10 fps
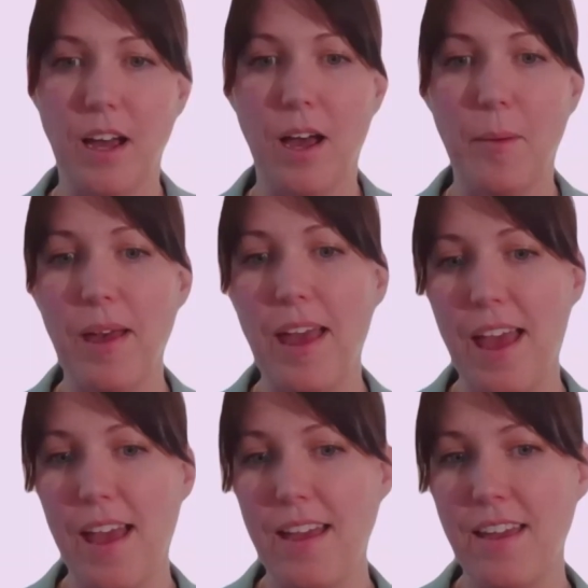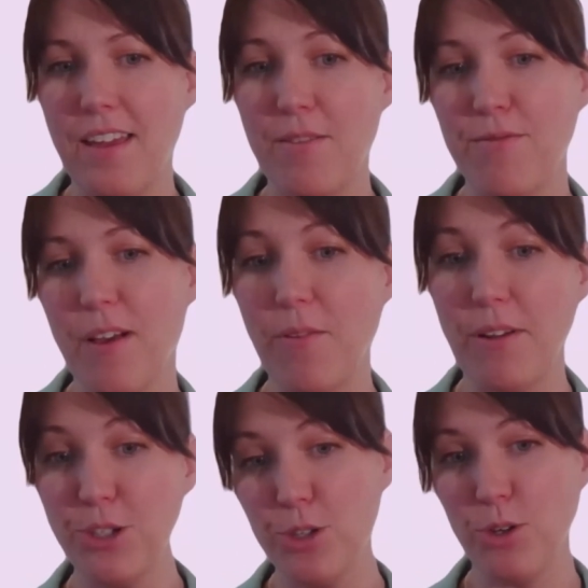A
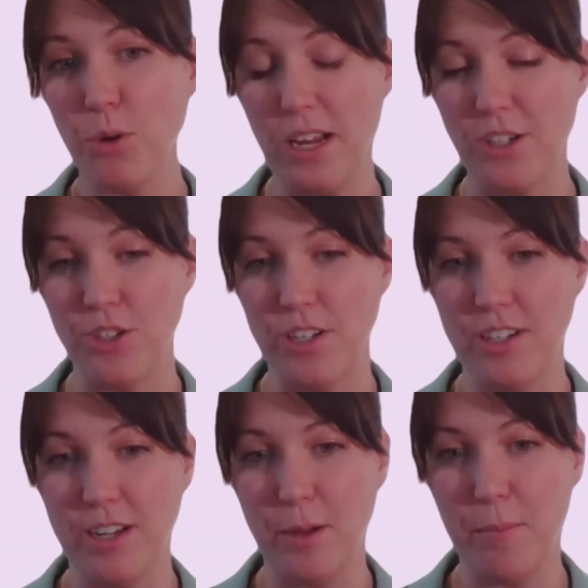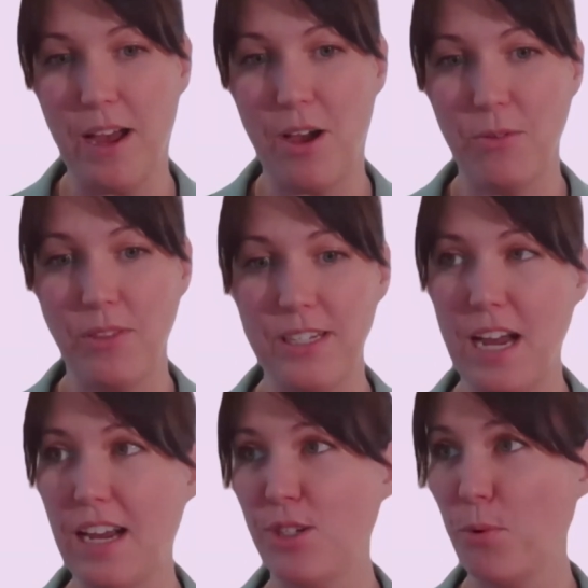foundational question about the
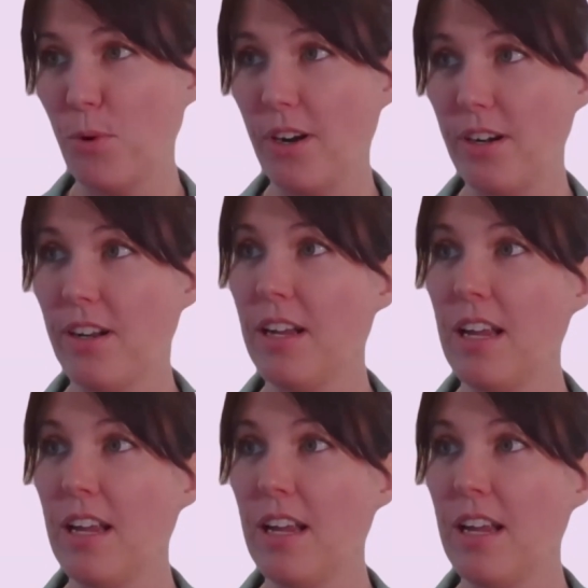dashboard.